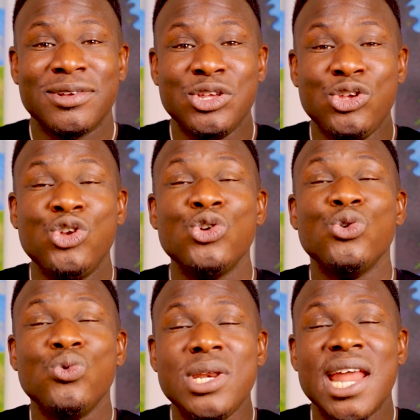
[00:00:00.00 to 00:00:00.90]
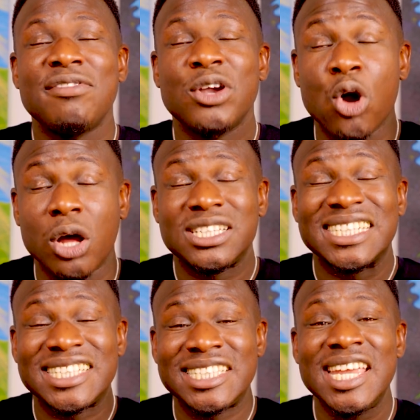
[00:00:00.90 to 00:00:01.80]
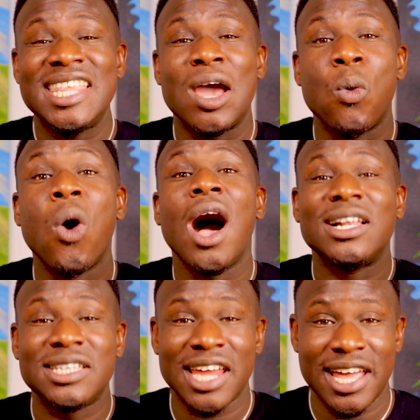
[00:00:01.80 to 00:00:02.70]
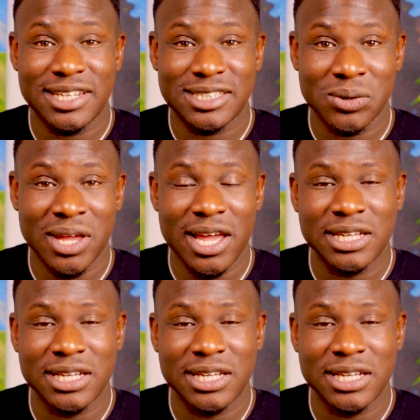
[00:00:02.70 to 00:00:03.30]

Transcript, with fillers: you never got to see their wild days, okay?